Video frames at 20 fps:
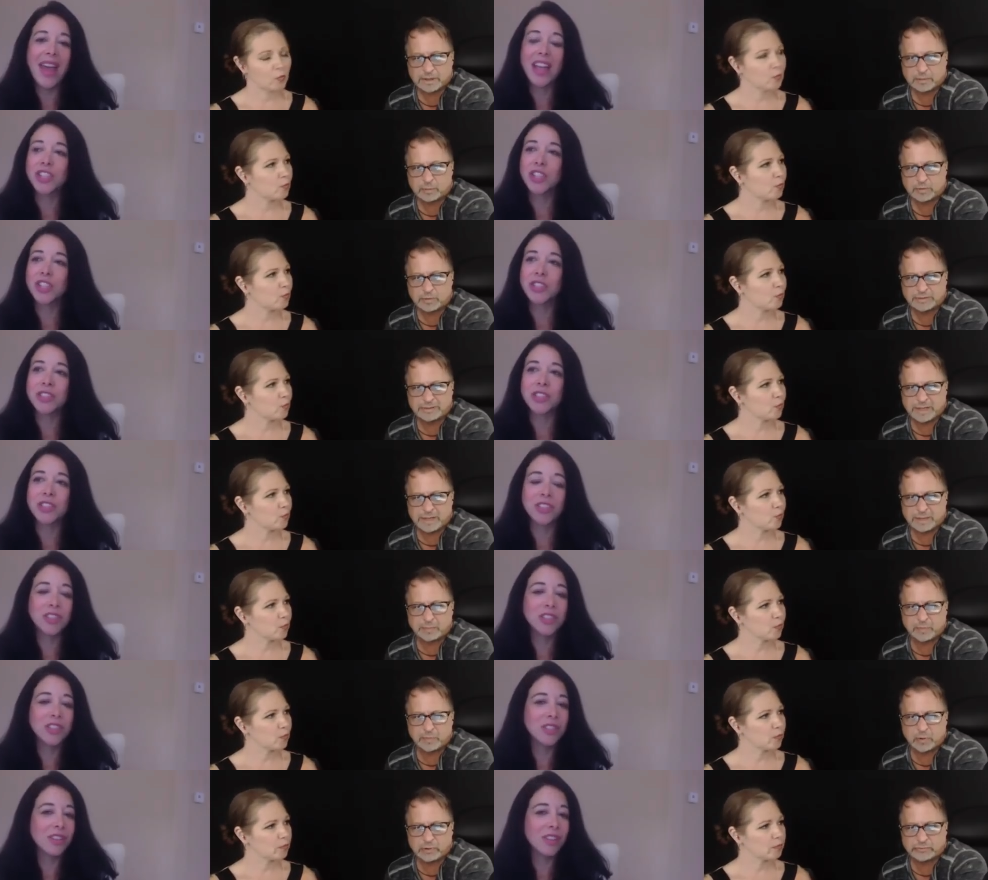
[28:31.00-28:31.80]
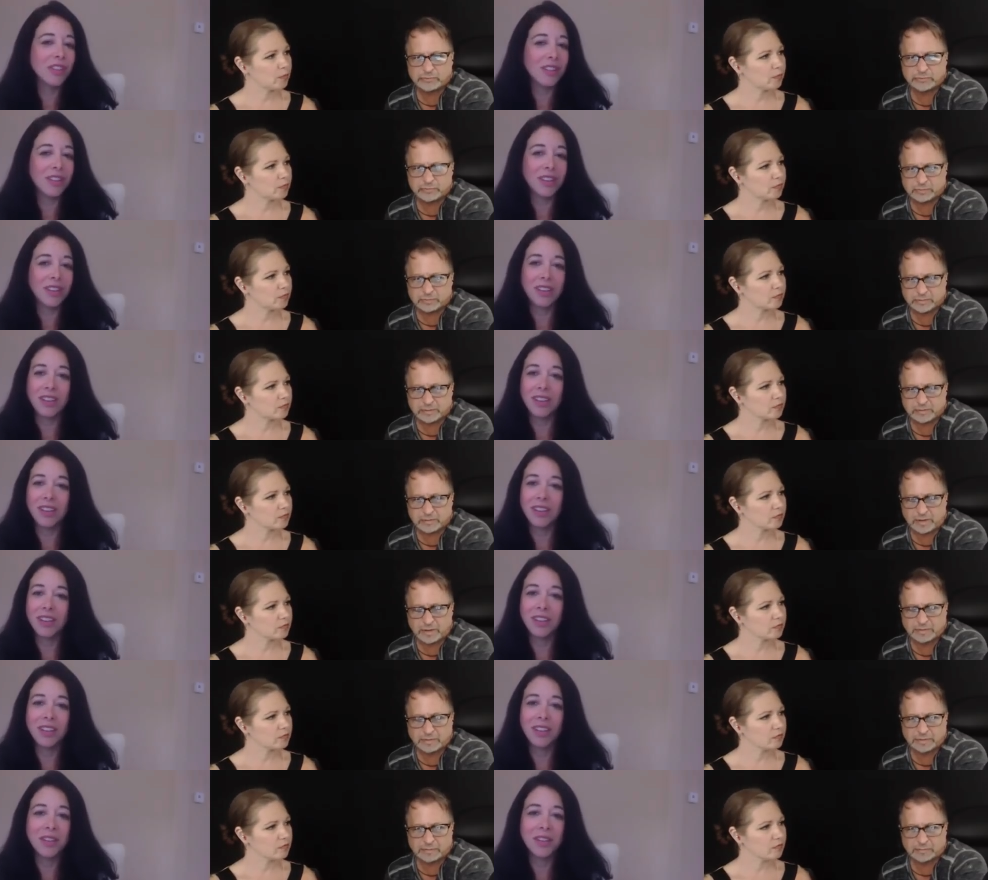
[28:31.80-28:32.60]
Speaker 1: and what they put your
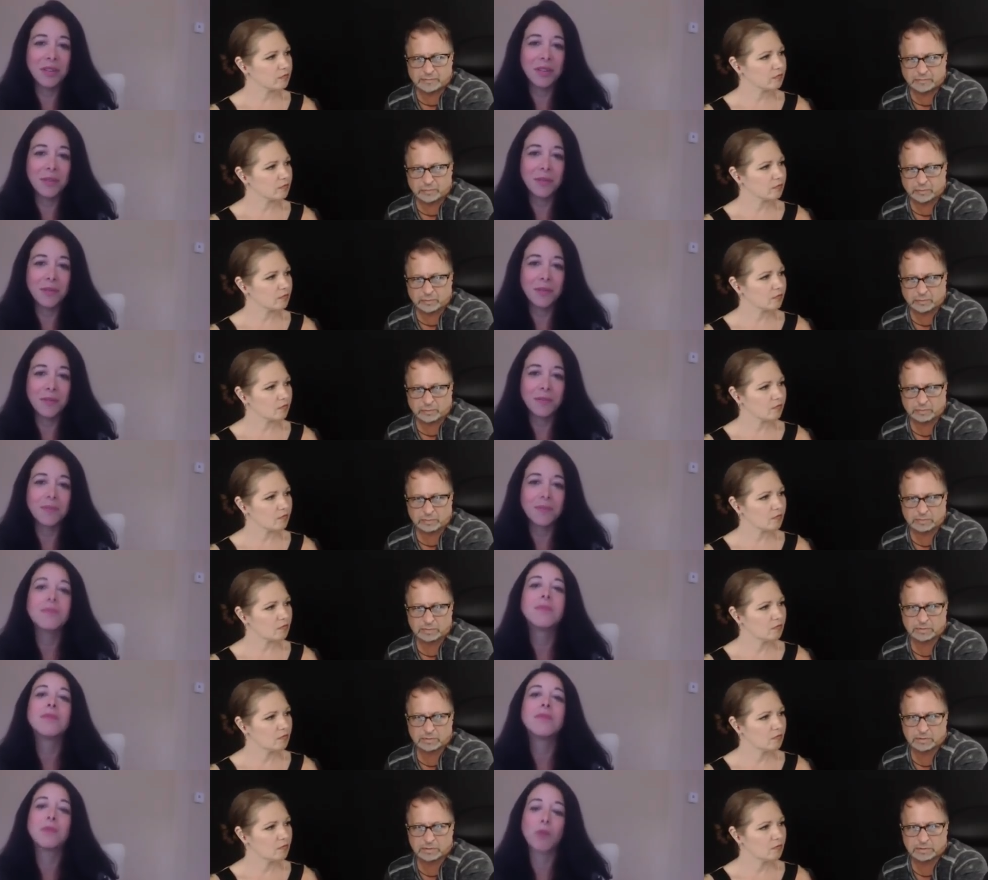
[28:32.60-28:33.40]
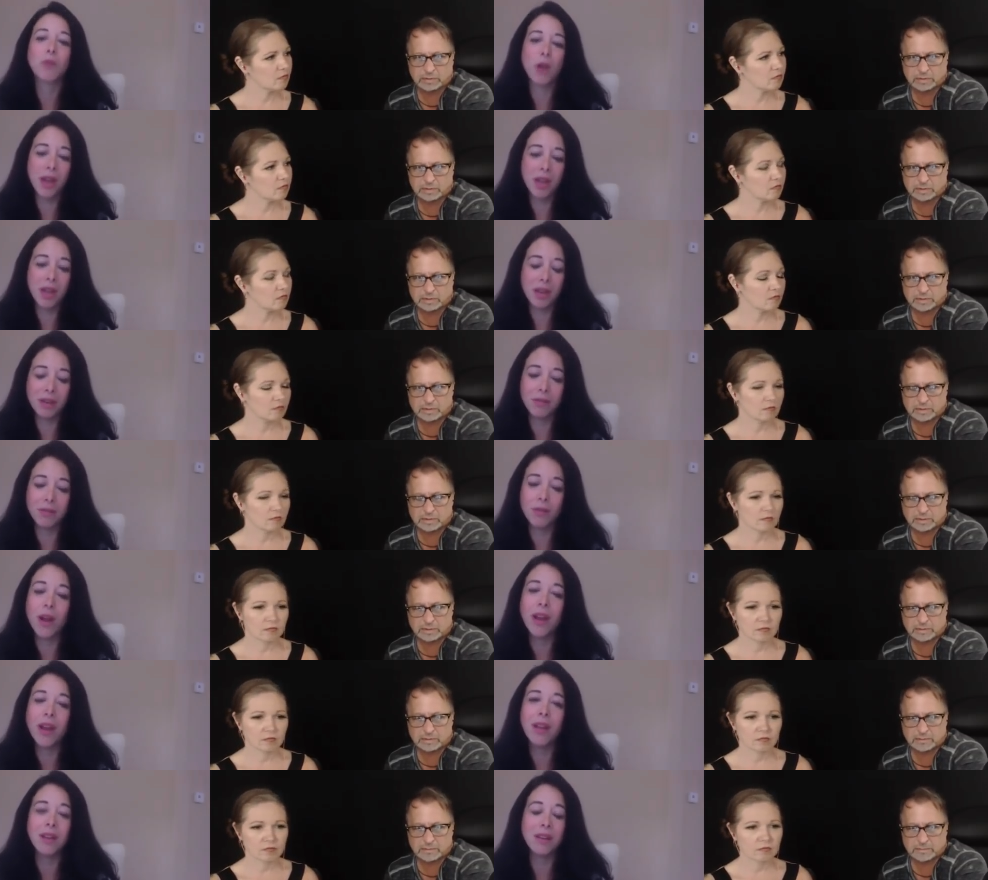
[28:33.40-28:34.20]
son through.
Speaker 2: Right.
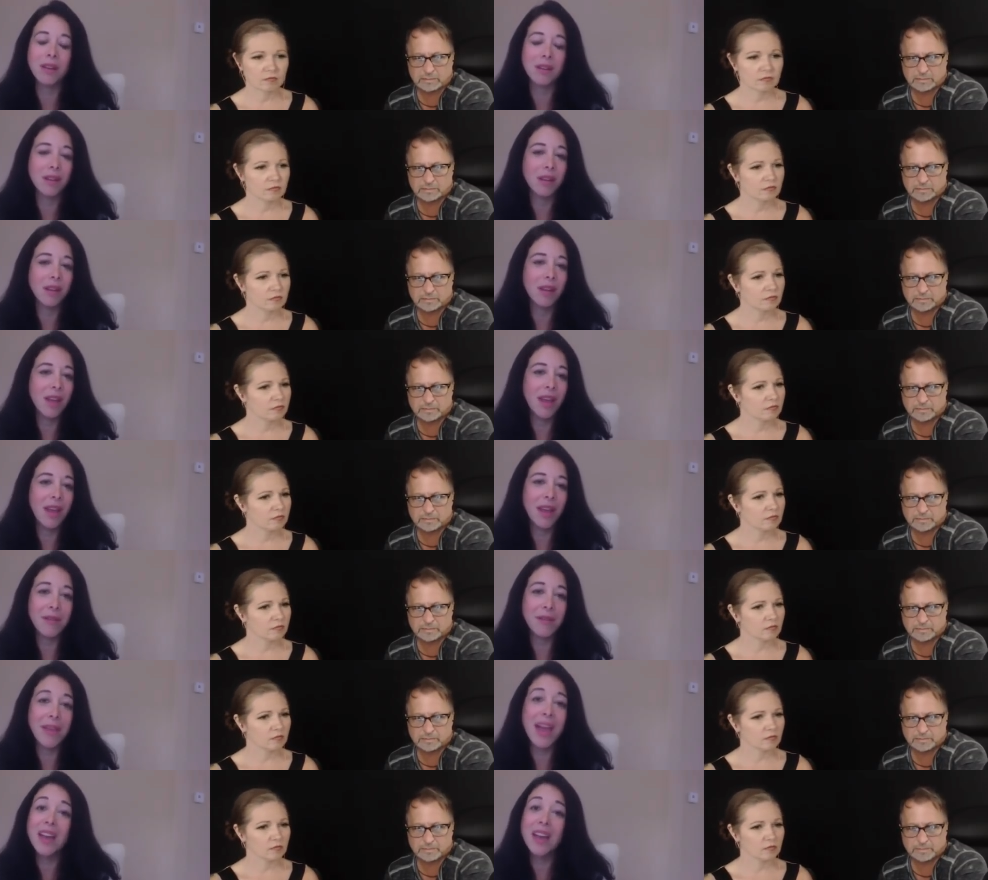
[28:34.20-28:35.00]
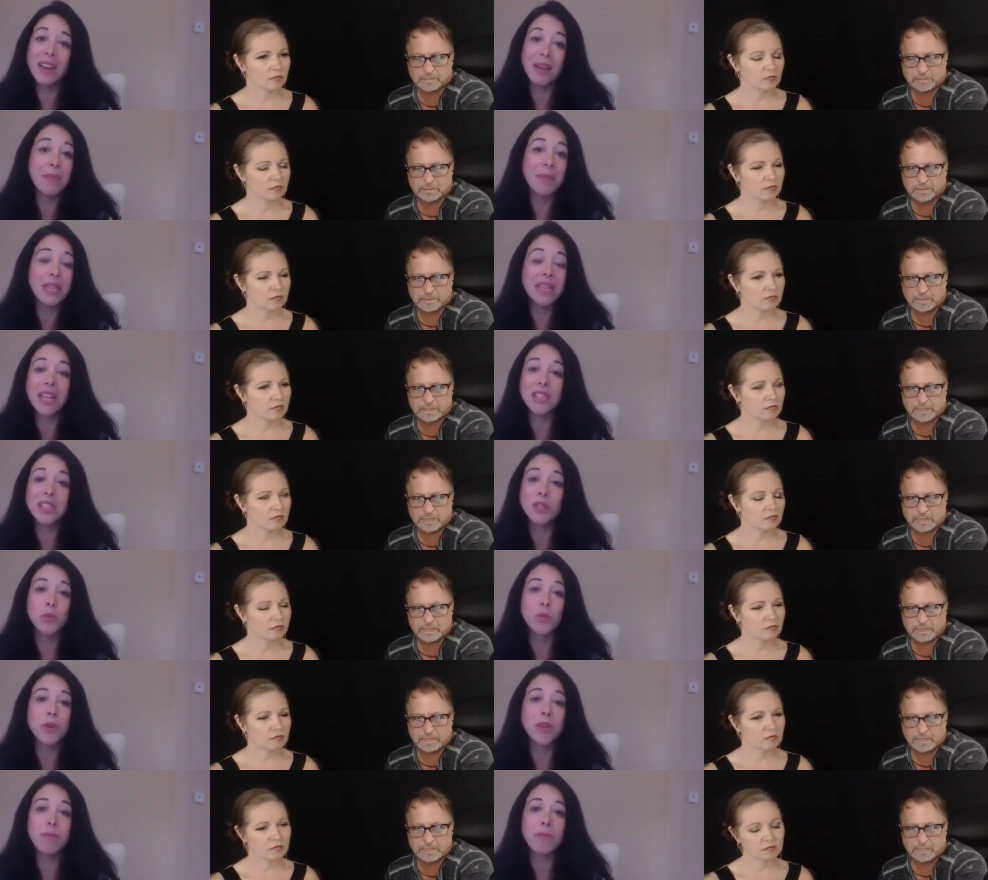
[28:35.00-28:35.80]
Right. Yeah, and I mean that's
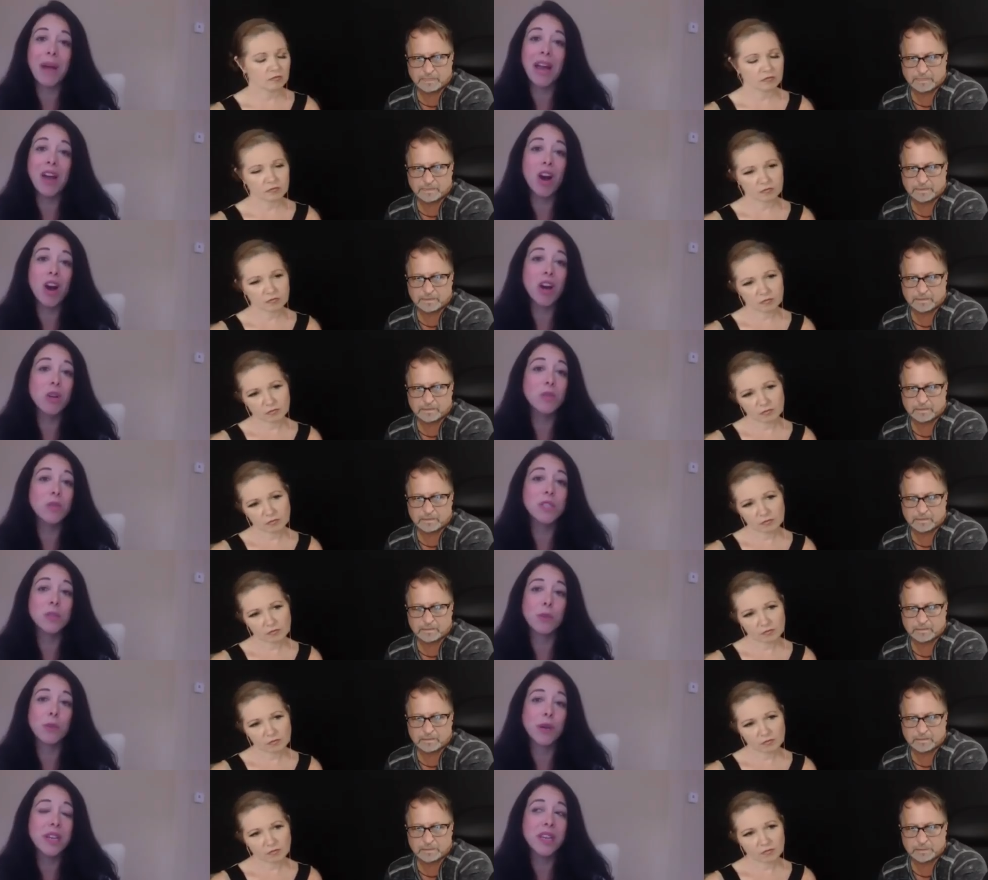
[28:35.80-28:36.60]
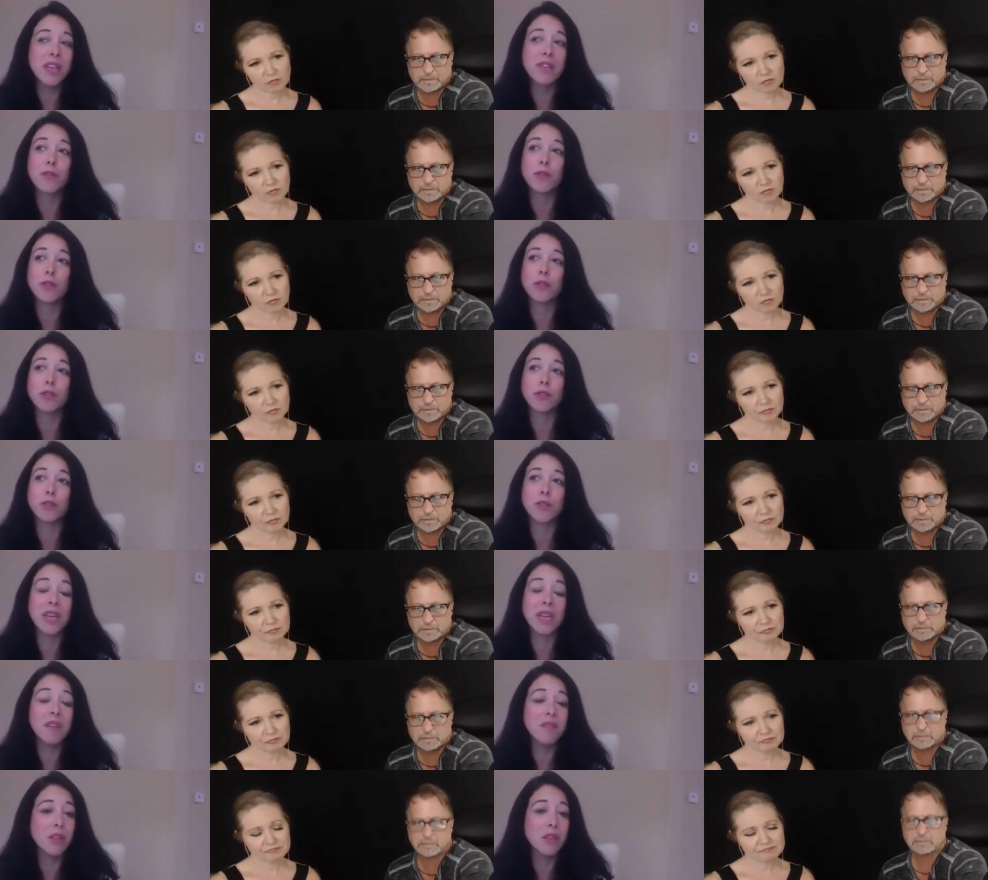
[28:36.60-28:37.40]
what my heart was breaking for
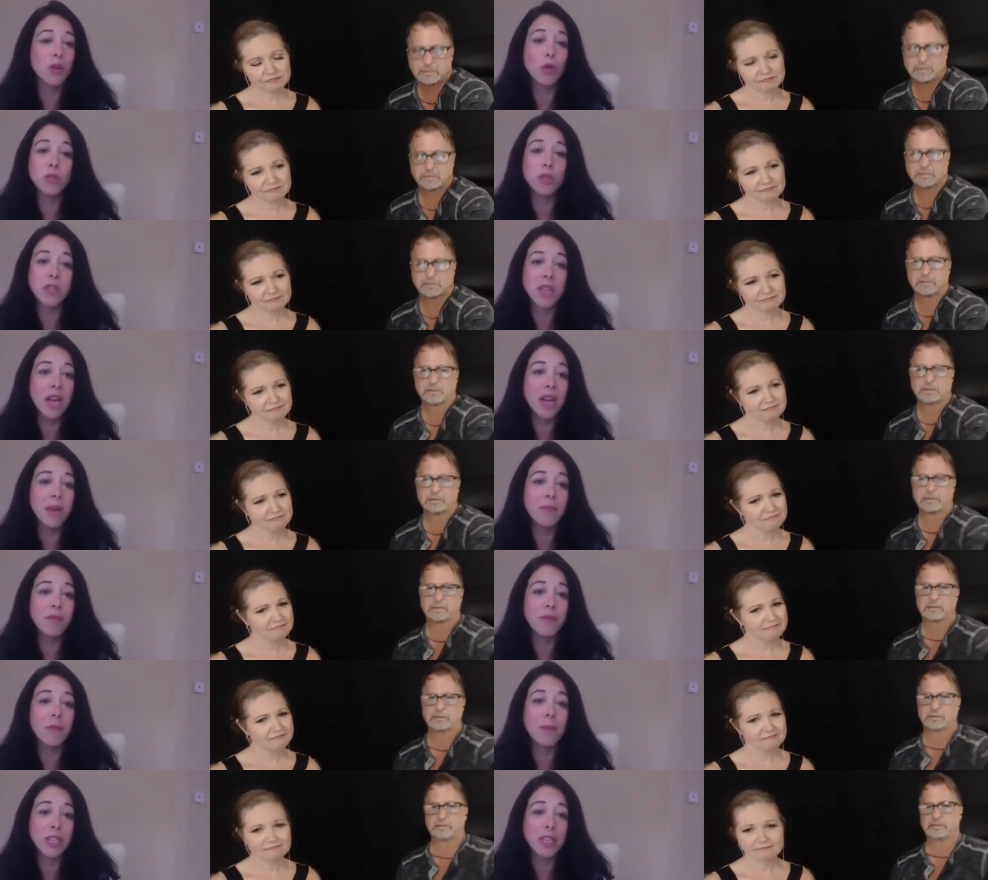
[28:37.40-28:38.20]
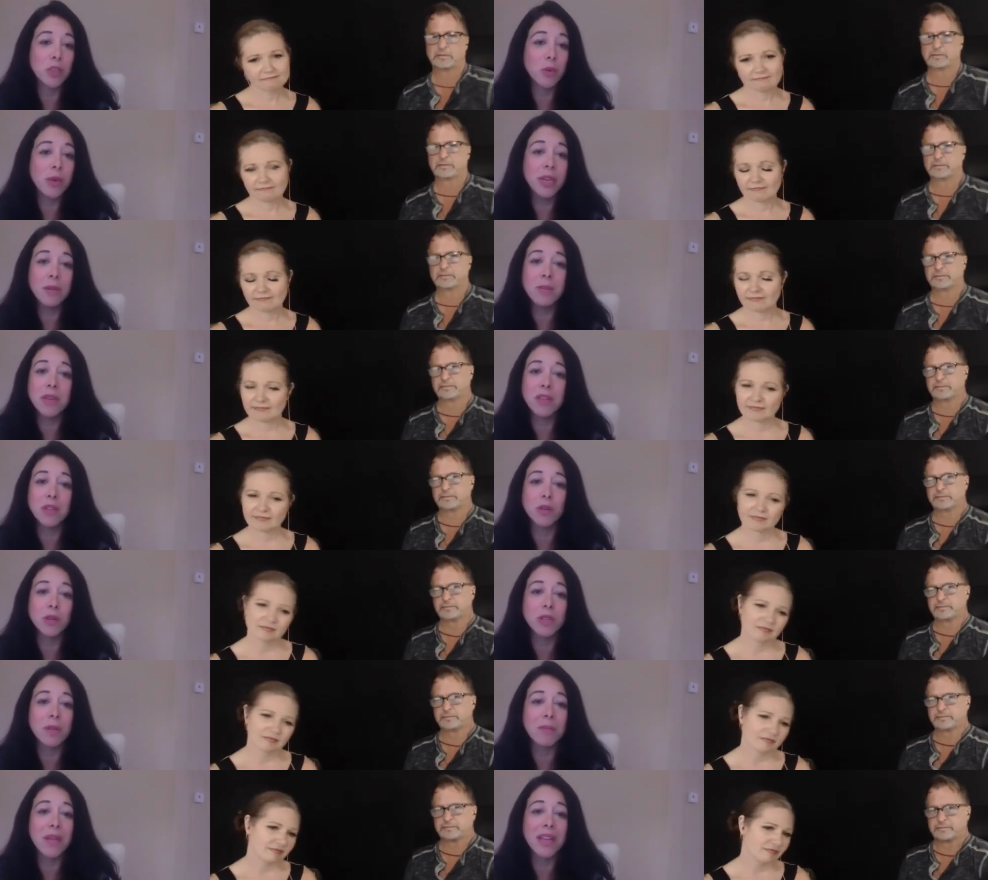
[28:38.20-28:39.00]
David the whole time. For my 20 month old, I'm
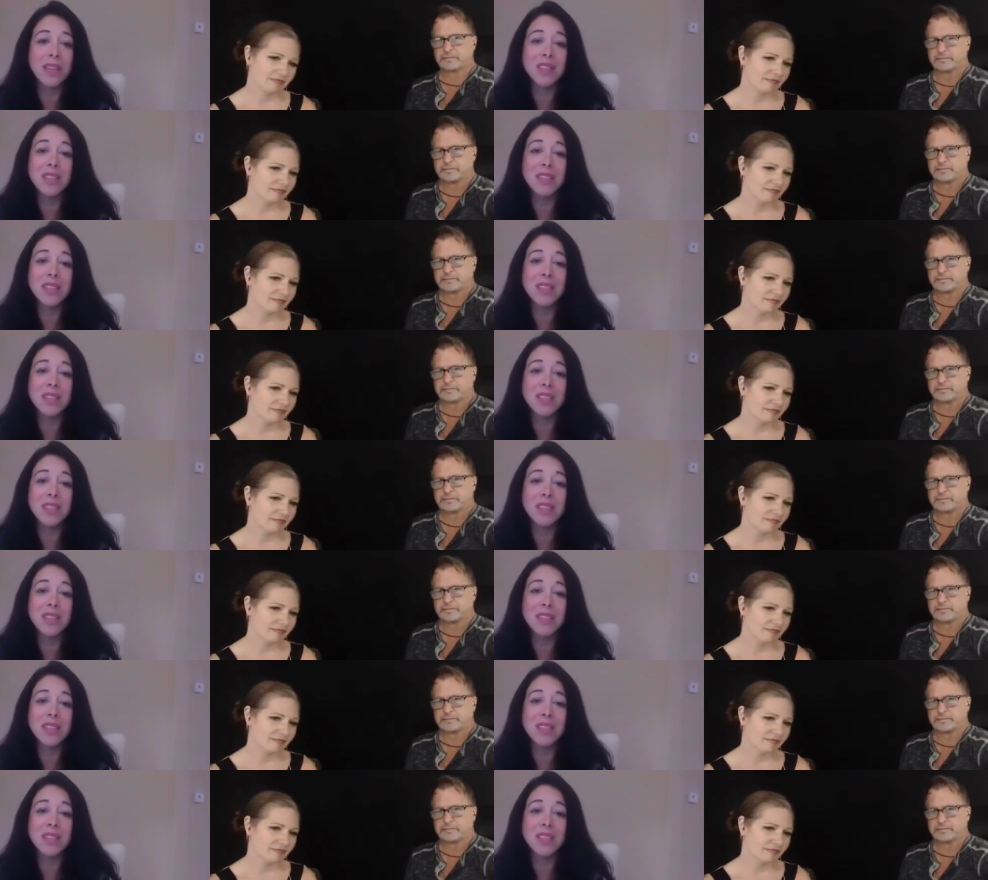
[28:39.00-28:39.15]
like, this